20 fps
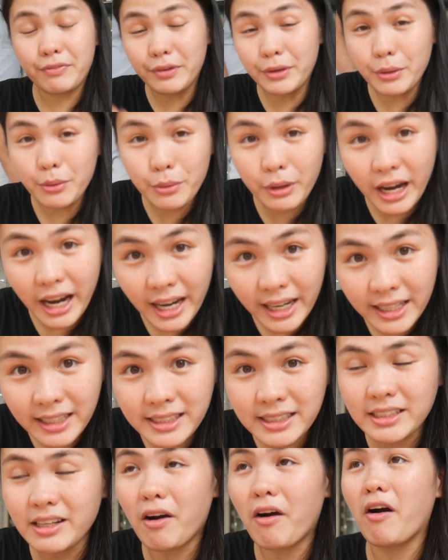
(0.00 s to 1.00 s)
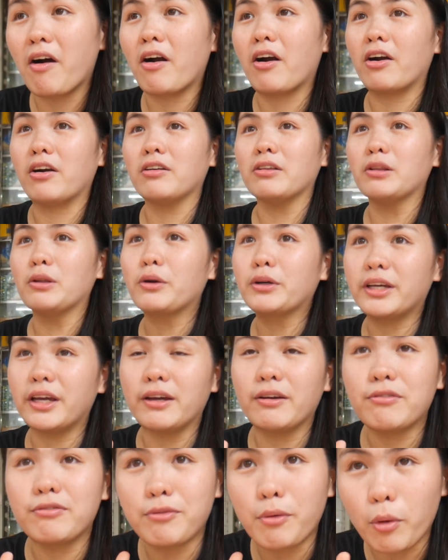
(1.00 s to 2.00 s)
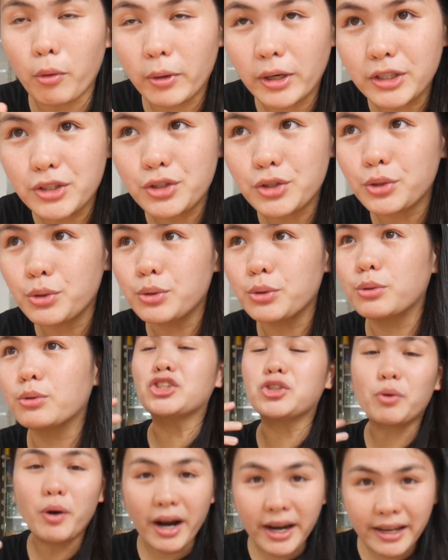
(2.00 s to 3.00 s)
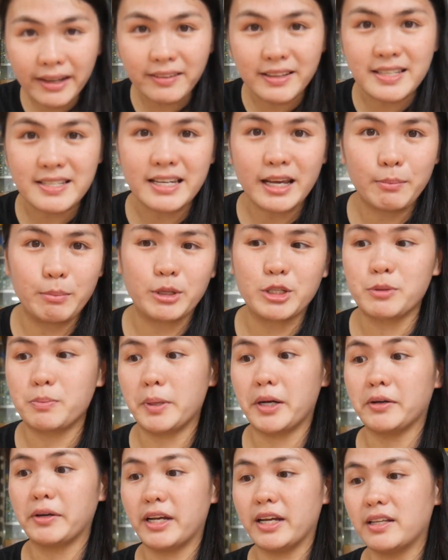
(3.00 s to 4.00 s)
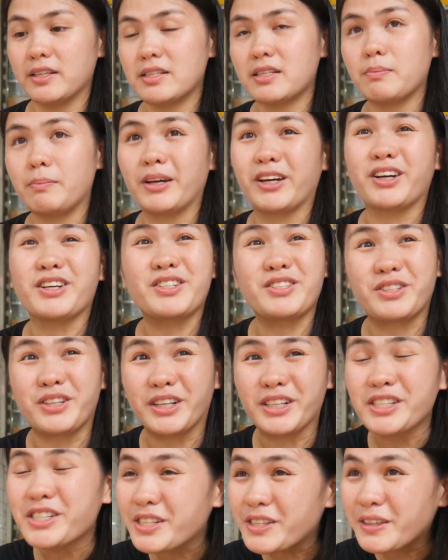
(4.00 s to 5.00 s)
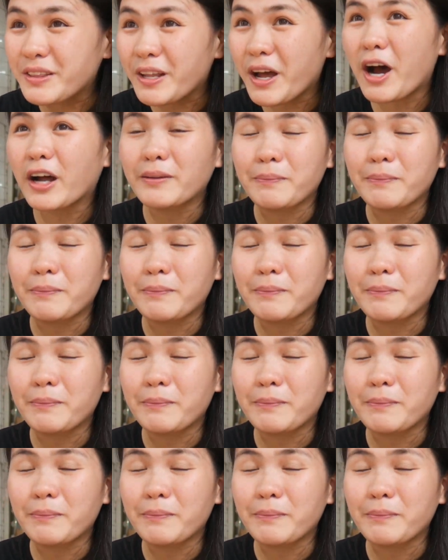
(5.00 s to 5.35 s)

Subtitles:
you guys are looking forward to trying the same experience, because there's not